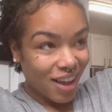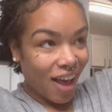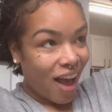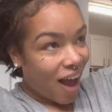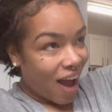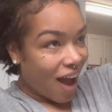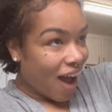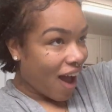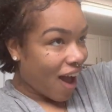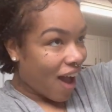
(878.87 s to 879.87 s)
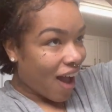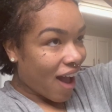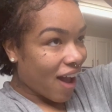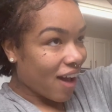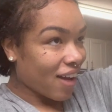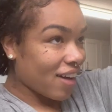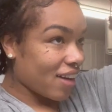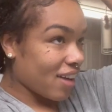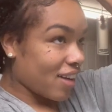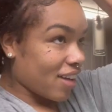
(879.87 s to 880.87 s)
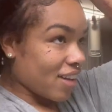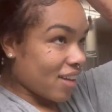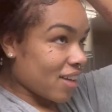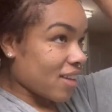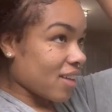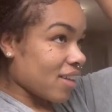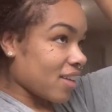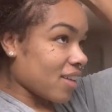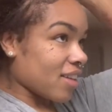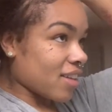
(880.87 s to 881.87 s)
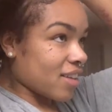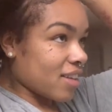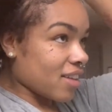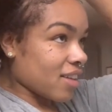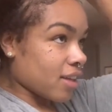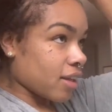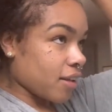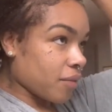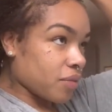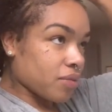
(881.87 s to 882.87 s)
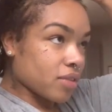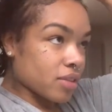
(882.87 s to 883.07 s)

Nobody speaks.